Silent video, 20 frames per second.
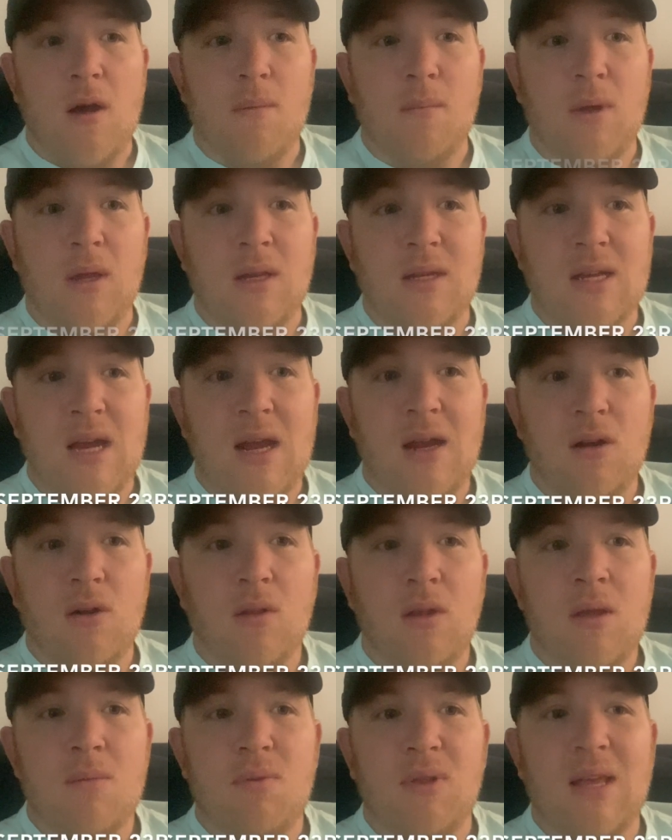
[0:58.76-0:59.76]

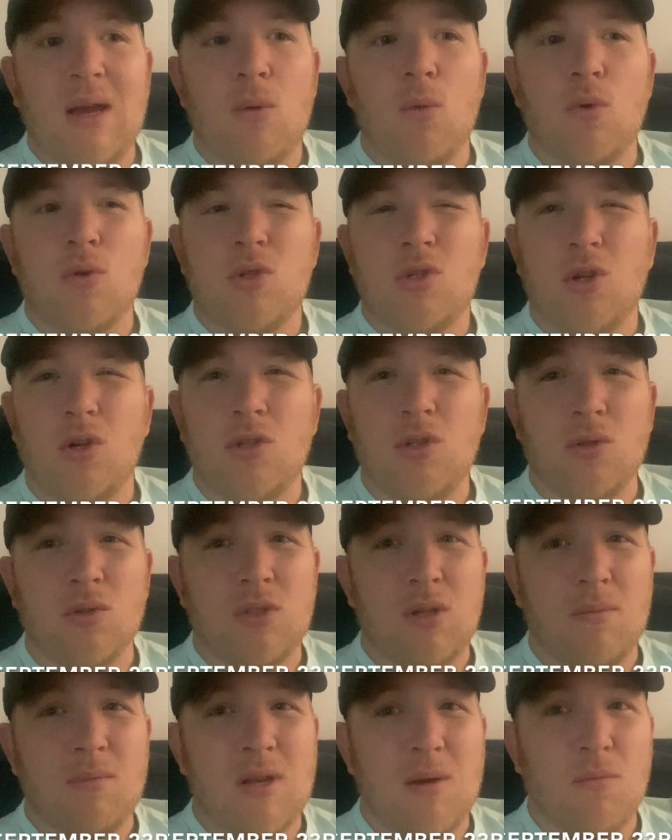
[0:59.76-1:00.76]
entirely, but that won't start till
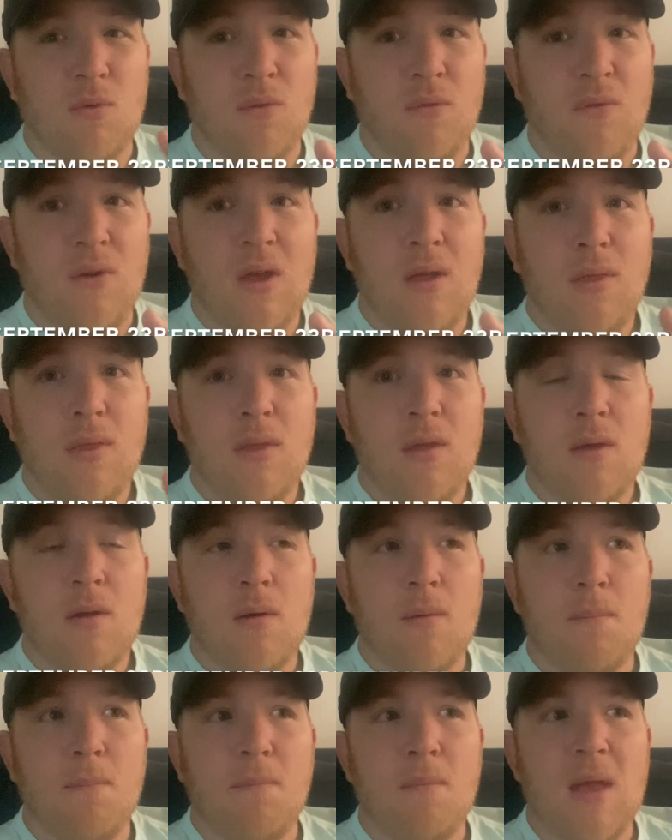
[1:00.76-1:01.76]
September 5th.
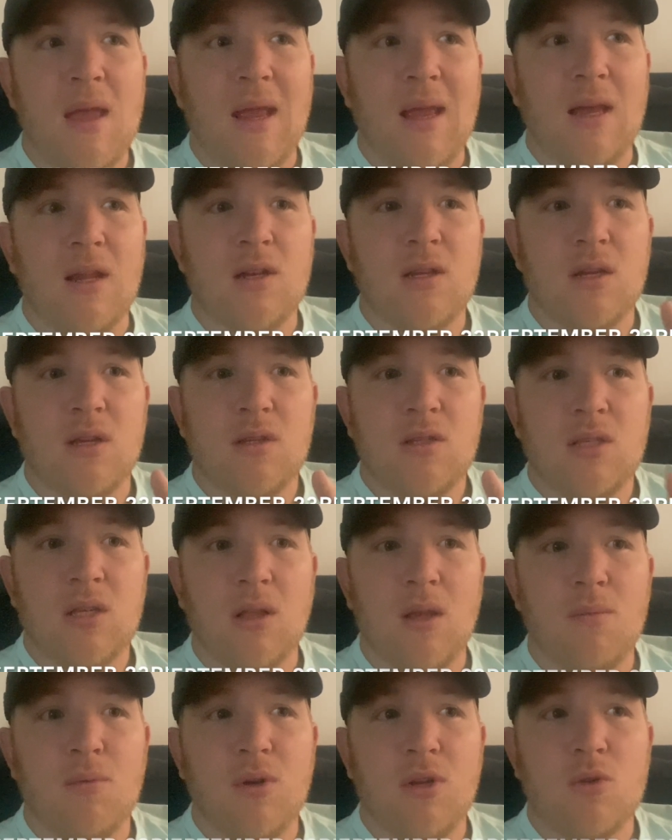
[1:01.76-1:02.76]
And
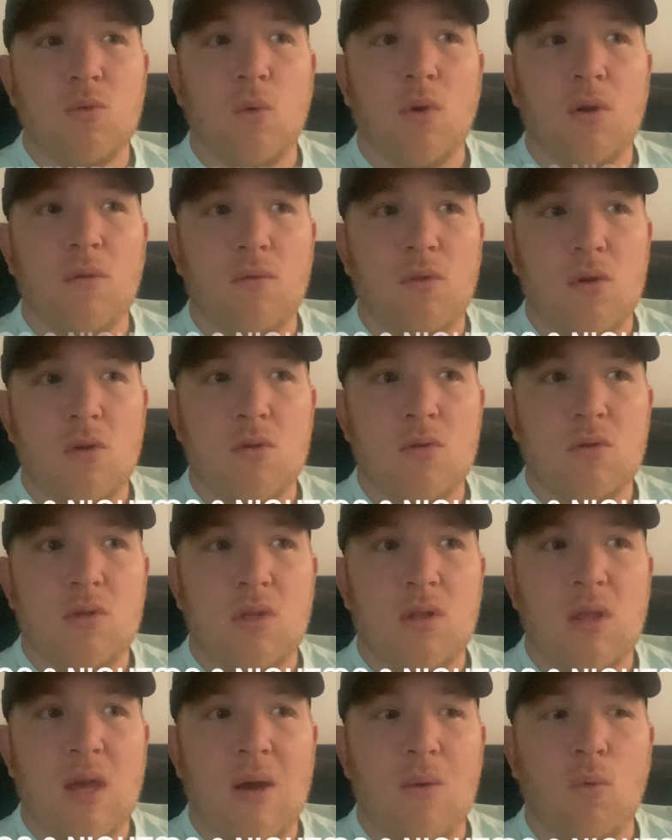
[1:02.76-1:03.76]
Celebrity is one of those
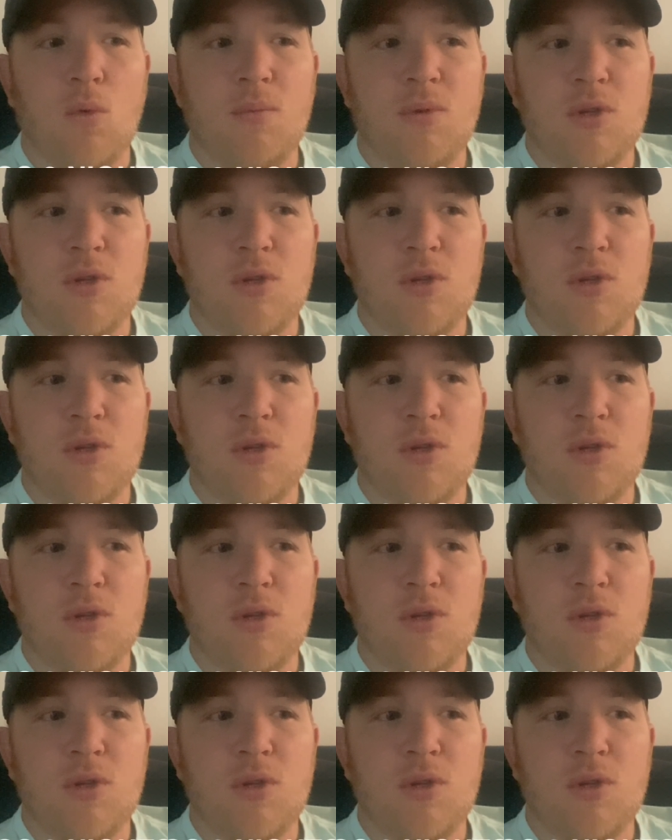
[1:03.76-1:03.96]
that will be